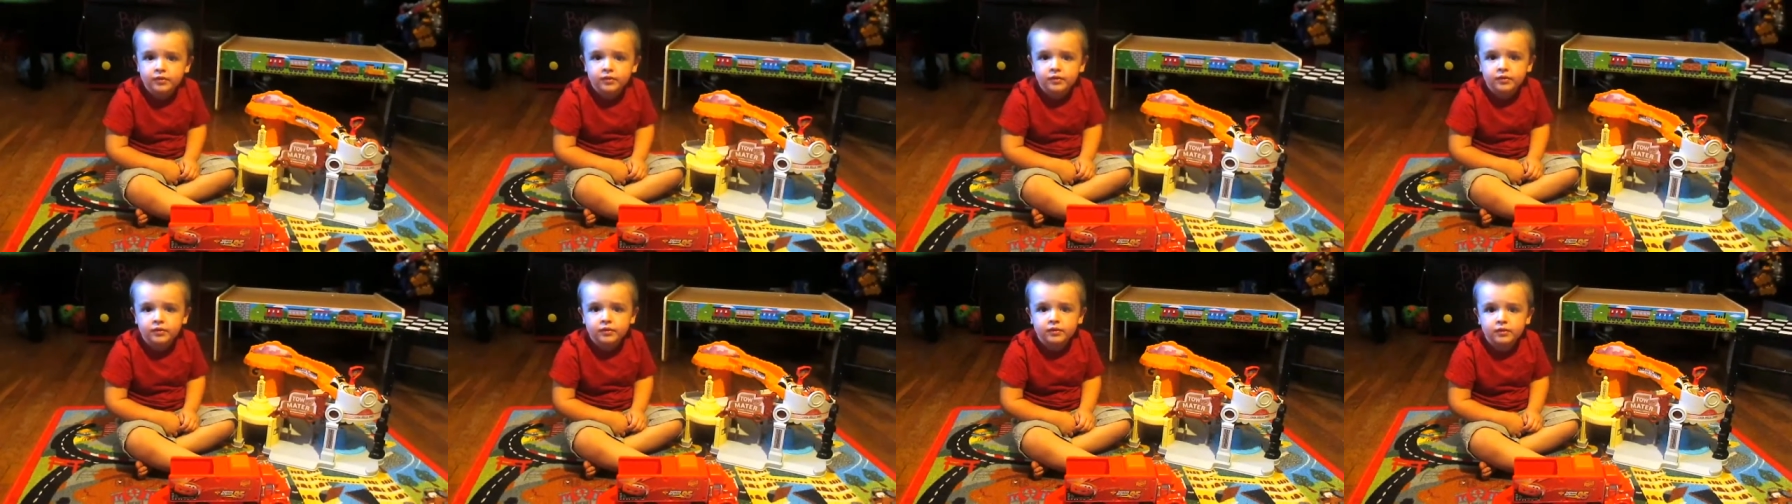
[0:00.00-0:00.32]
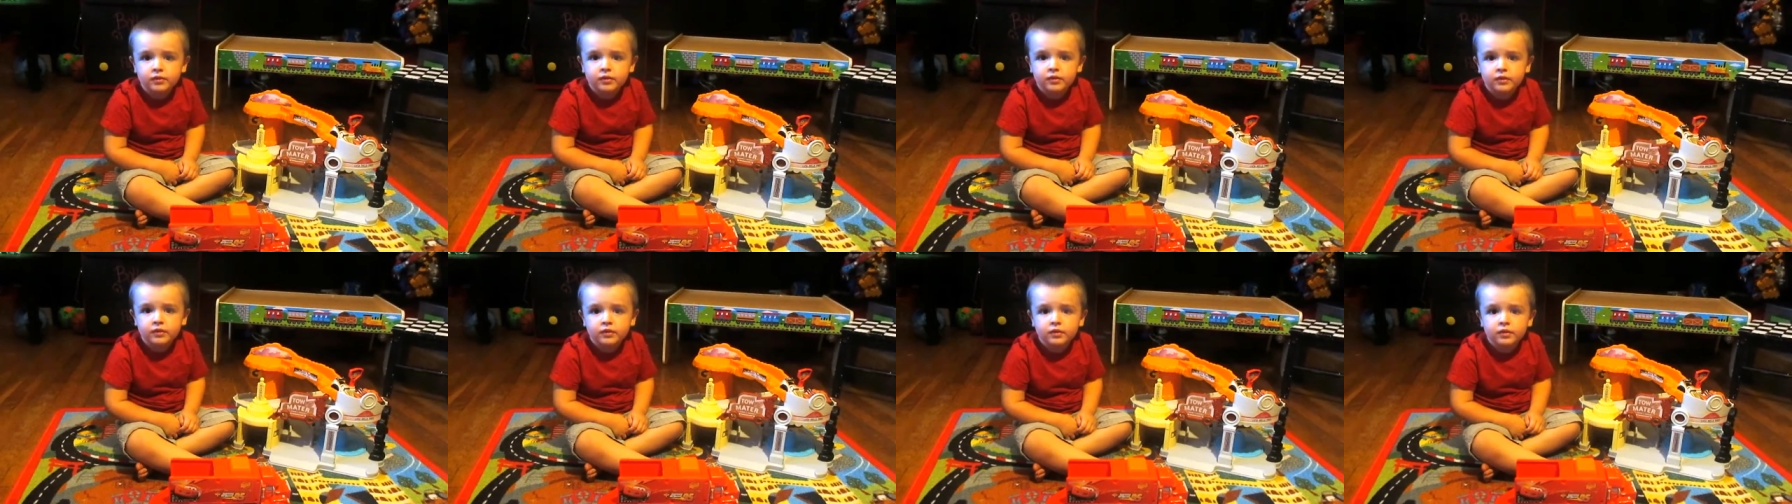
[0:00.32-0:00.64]
Say
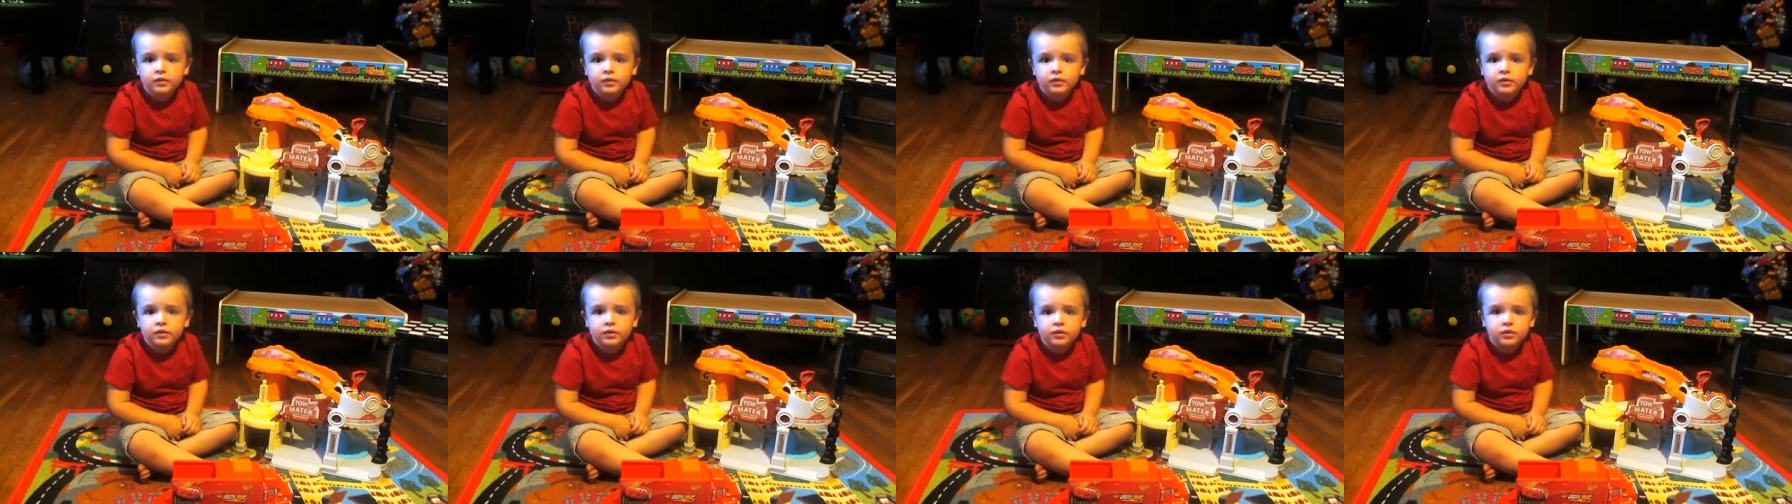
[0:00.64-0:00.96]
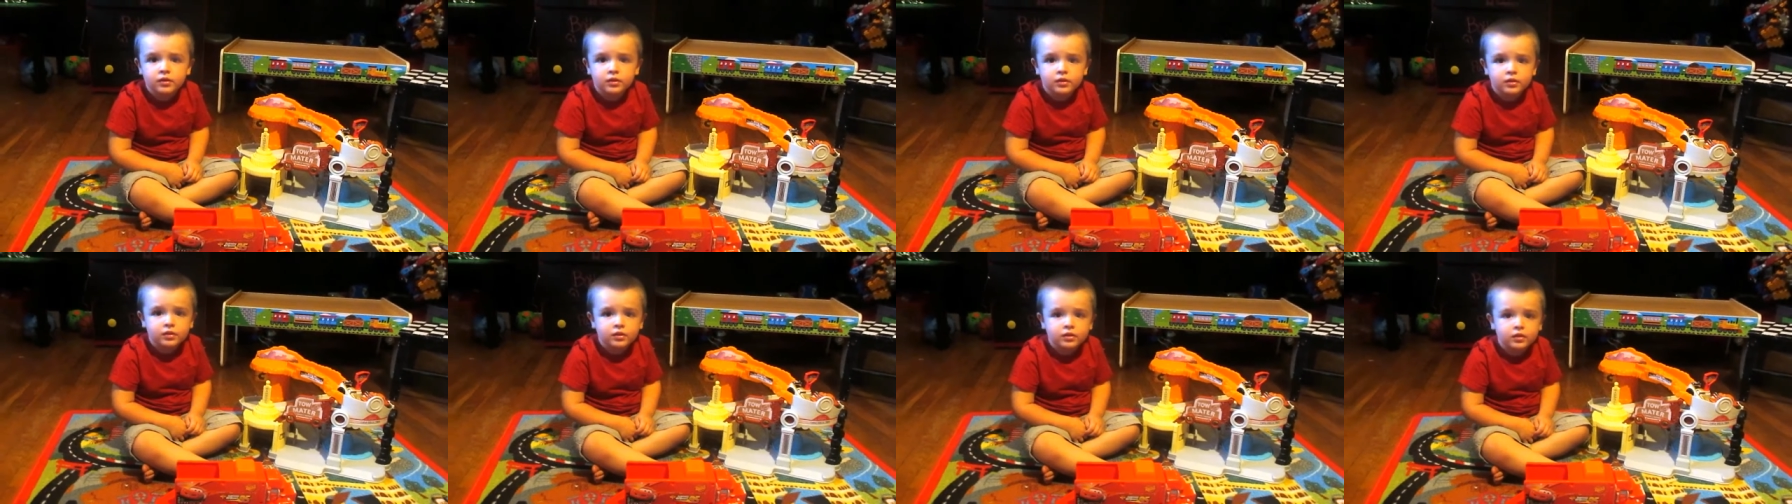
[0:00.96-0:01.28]
thanks for playing
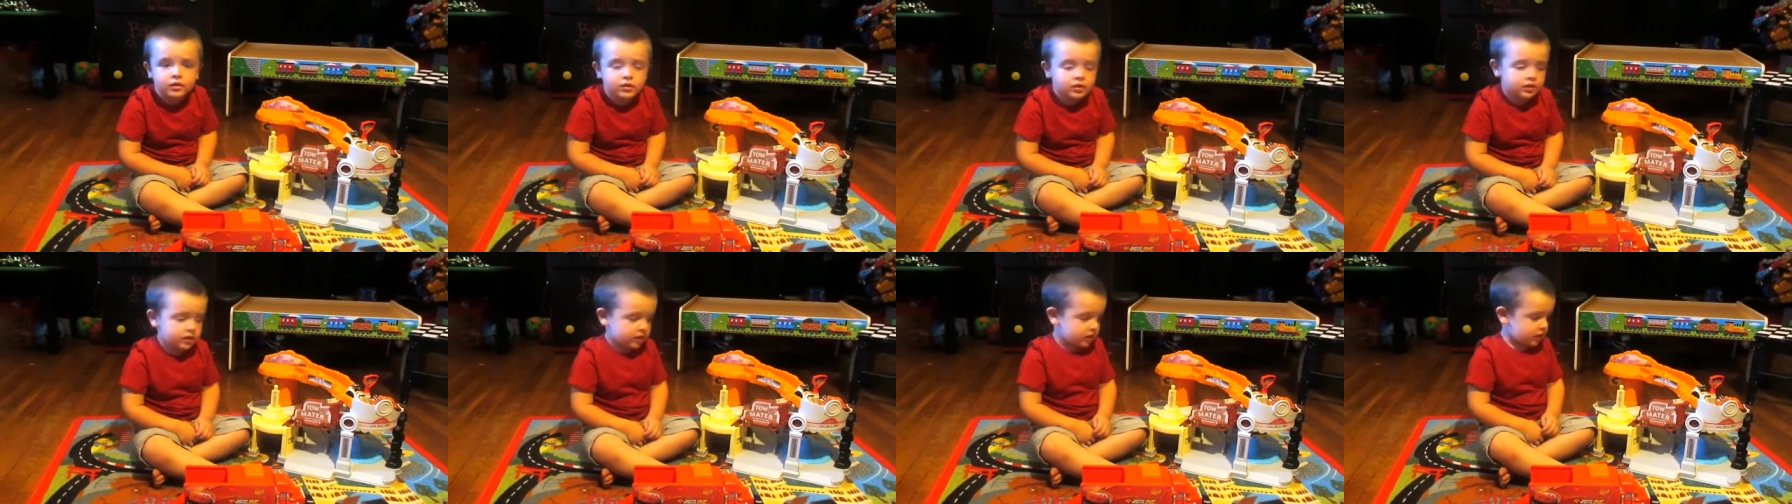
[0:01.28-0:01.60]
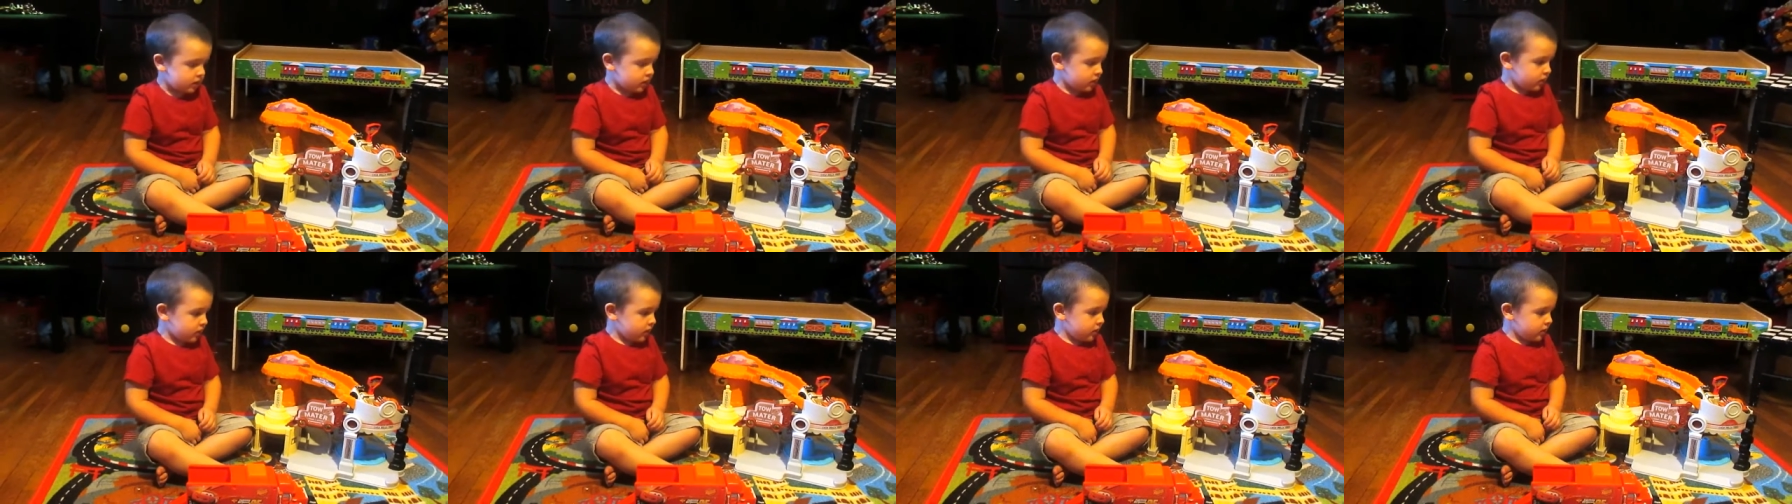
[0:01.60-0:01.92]
with me. I'll
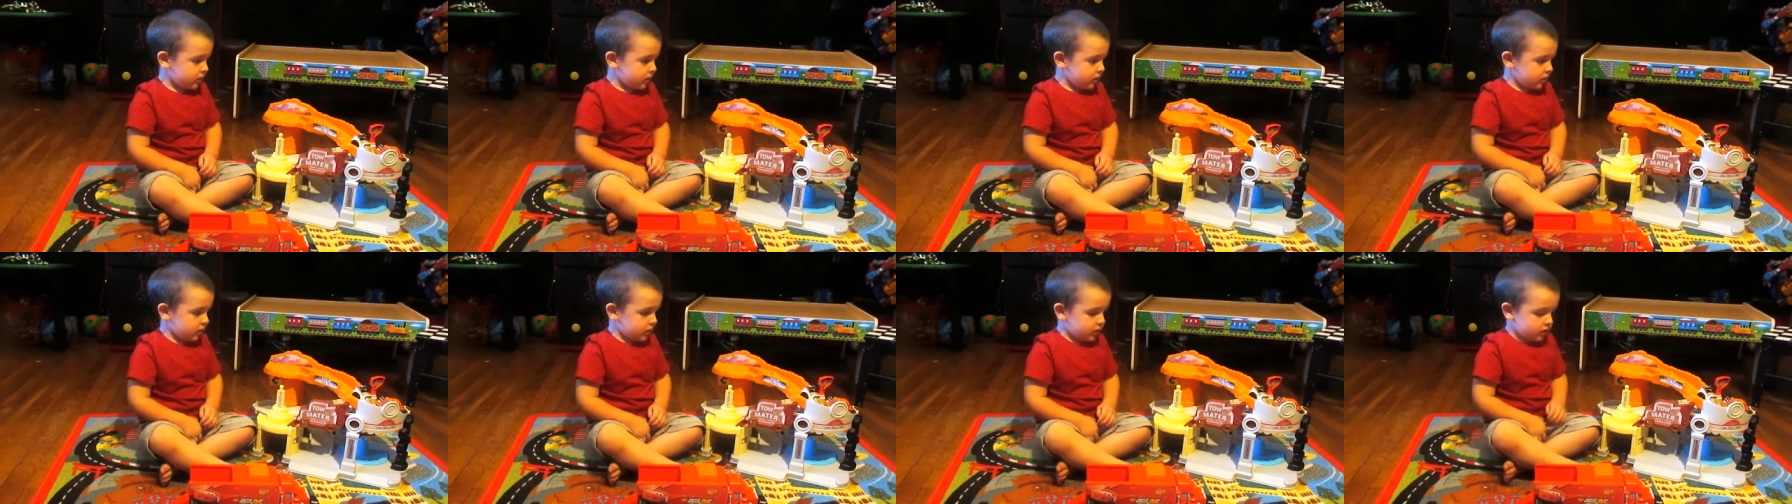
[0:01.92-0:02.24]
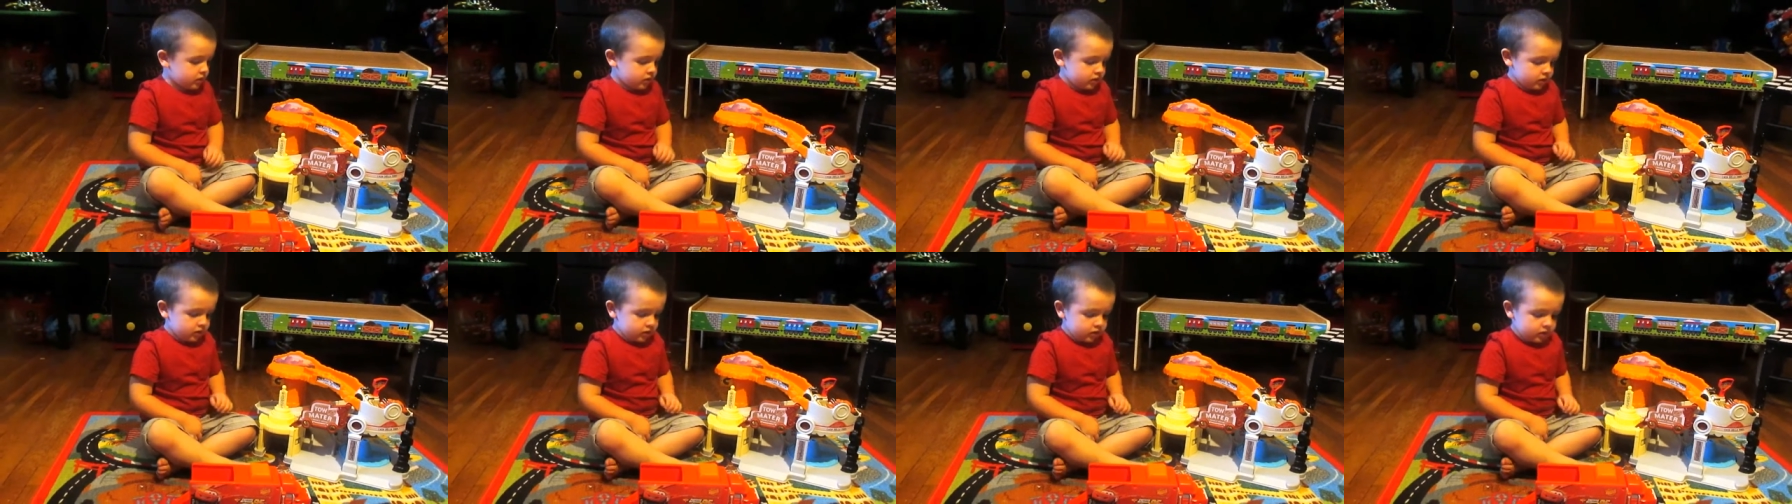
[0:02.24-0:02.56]
see you next
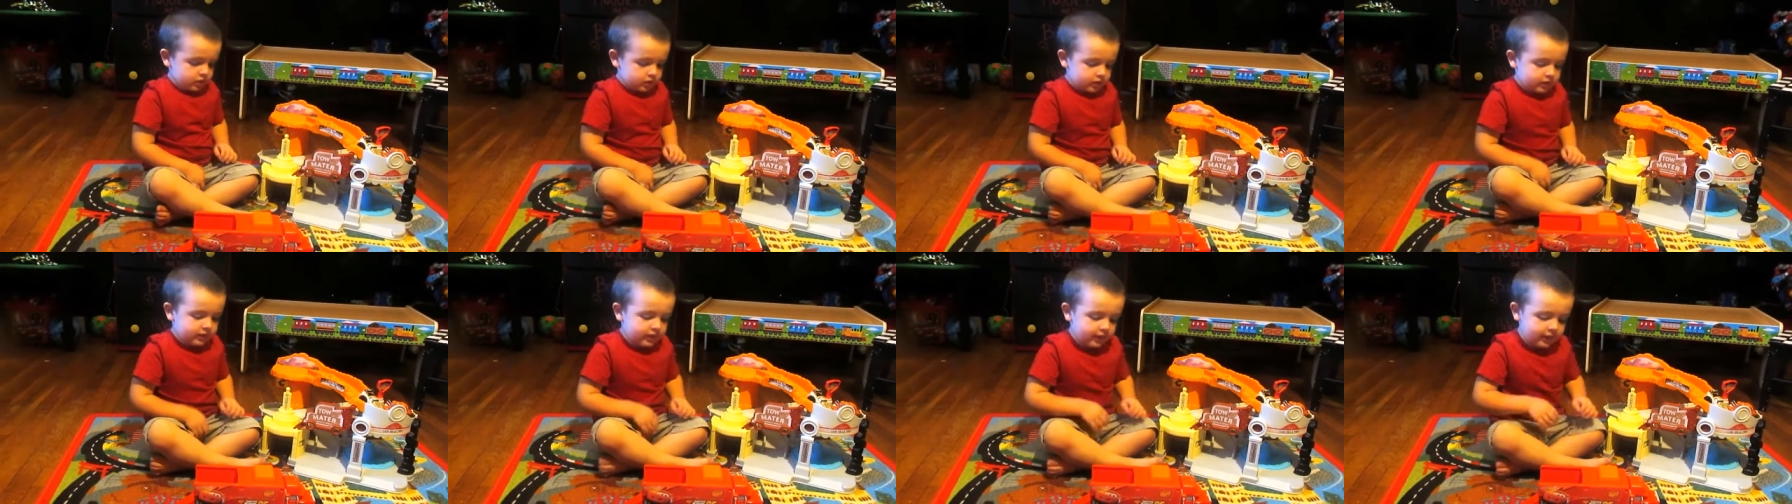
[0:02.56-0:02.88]
time.